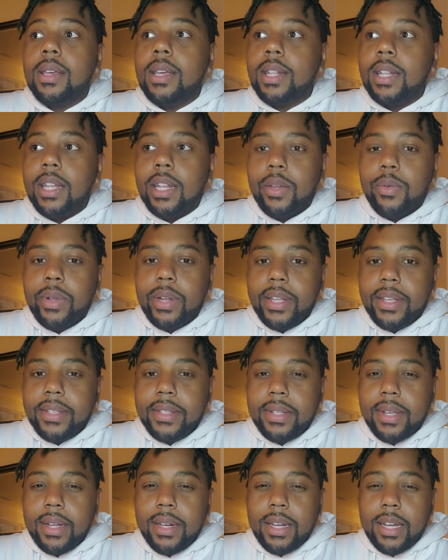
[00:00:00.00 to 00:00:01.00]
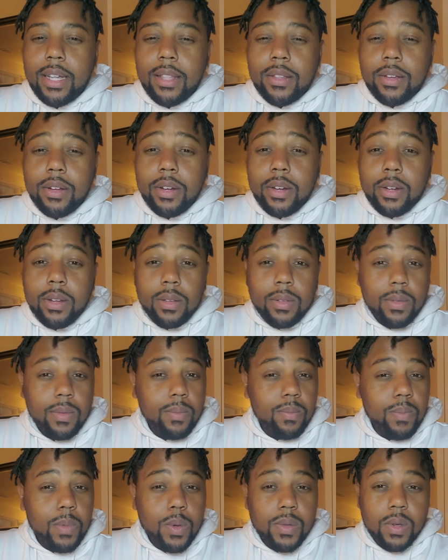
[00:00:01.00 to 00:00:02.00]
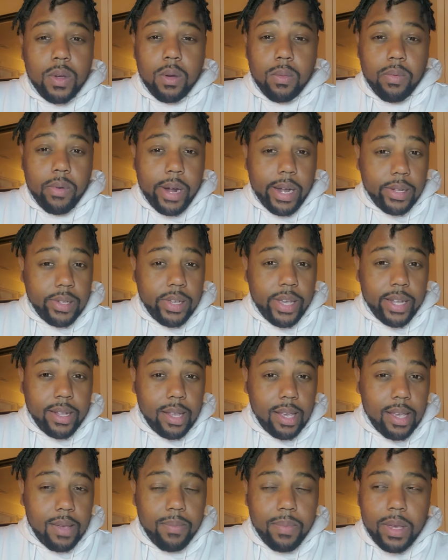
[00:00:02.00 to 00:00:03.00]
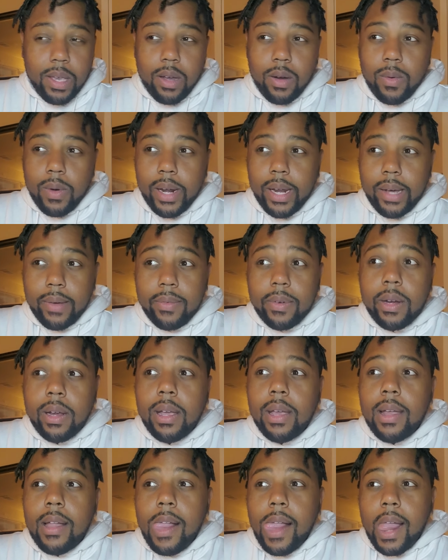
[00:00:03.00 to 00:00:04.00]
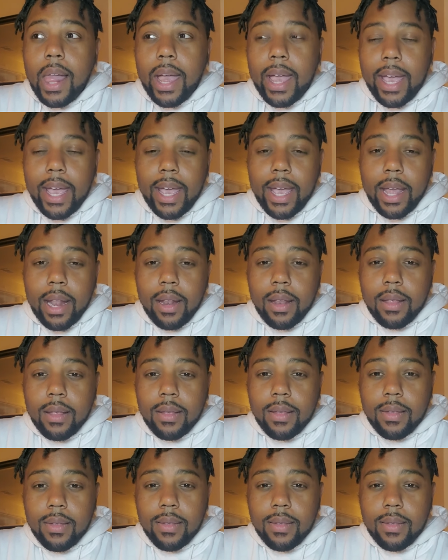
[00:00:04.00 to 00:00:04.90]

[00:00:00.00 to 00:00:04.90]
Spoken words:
And then he released another musical project, EP or whatever. And